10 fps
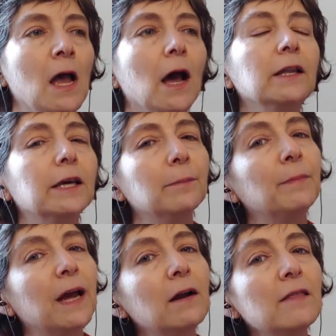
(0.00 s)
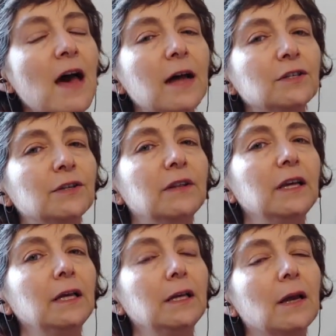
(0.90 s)
And compare that to
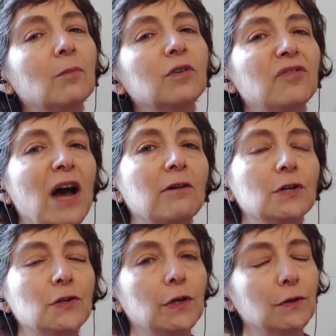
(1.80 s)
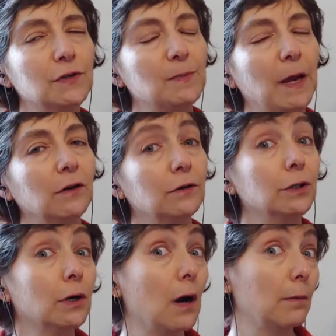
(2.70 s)
the number of hours that you'll spend on
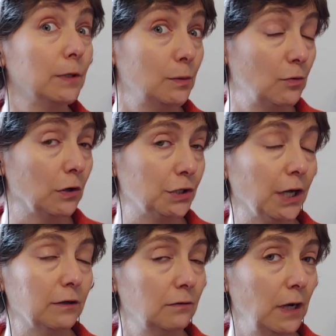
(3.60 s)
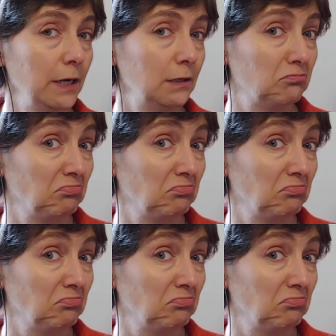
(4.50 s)
your garment project, right?